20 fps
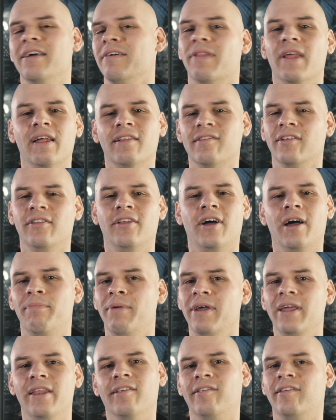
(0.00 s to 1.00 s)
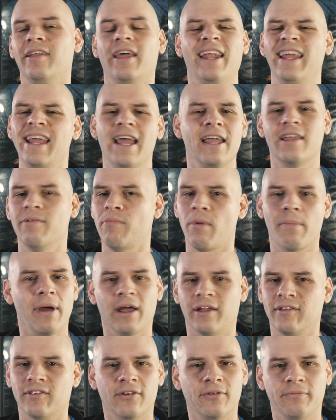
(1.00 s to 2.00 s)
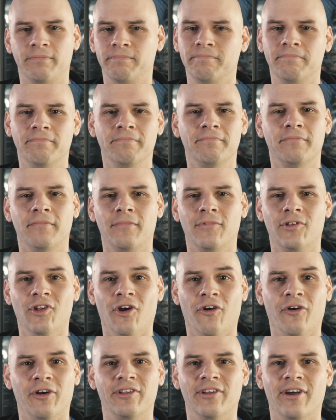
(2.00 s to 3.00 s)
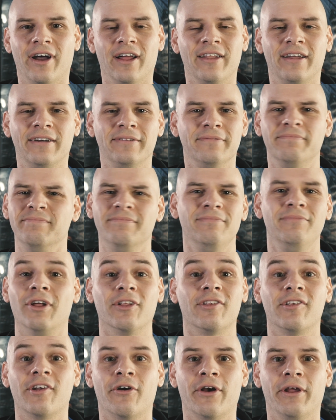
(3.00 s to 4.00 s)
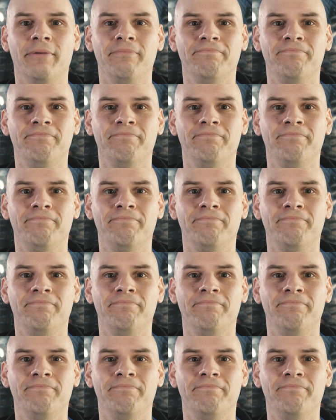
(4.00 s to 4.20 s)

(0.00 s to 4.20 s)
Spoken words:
oh, that's a lie, Peter's dead, he ain't coming back soon. Sorry, Tyler. Not sorry.